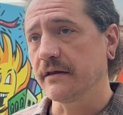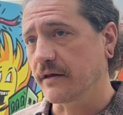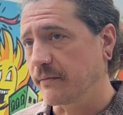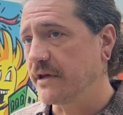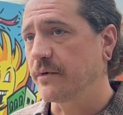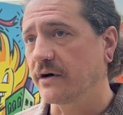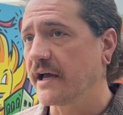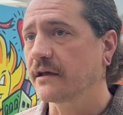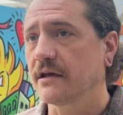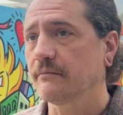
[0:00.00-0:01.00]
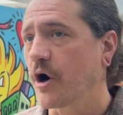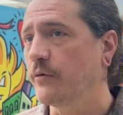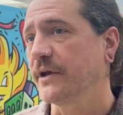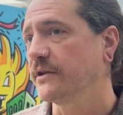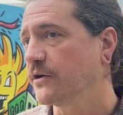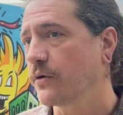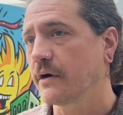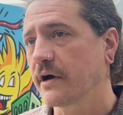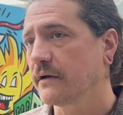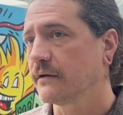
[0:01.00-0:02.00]
and people like him opened the
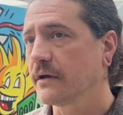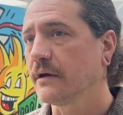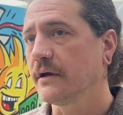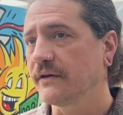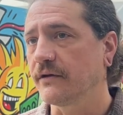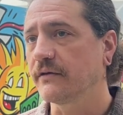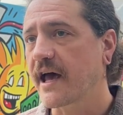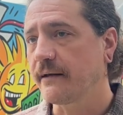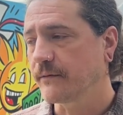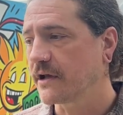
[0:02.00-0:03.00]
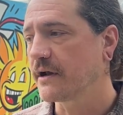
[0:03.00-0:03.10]
door to that,